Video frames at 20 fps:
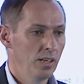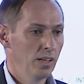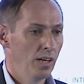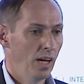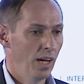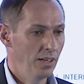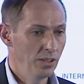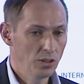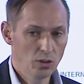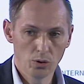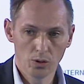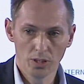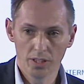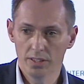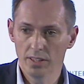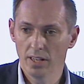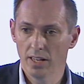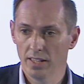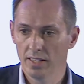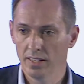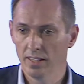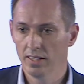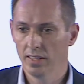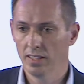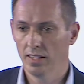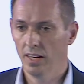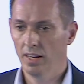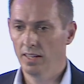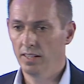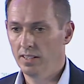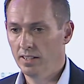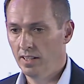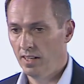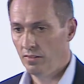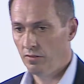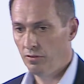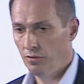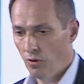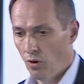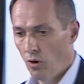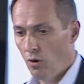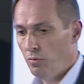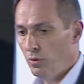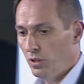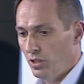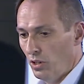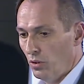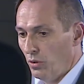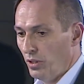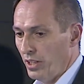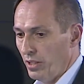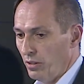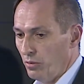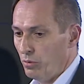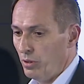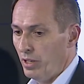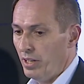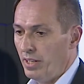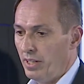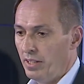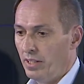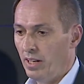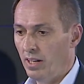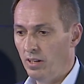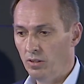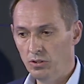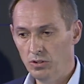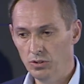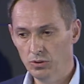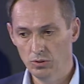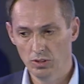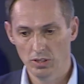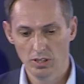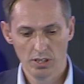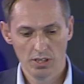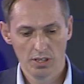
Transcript: a good and forward-looking way how to